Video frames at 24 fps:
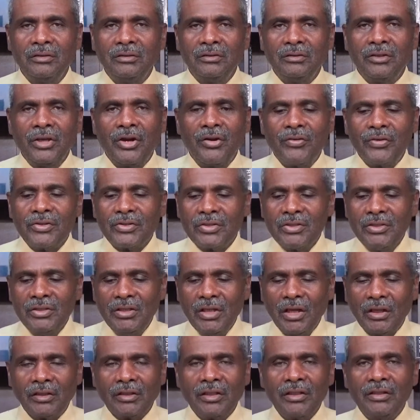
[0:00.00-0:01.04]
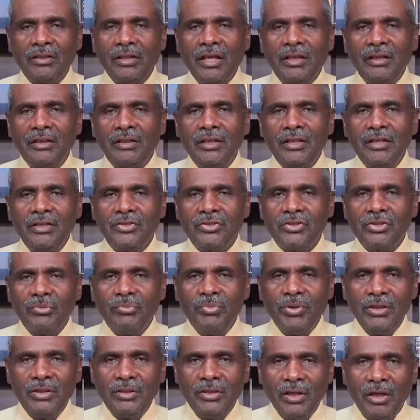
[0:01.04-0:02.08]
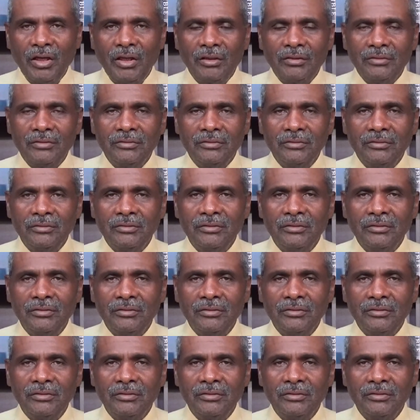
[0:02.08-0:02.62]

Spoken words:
there is nothing that needs to be done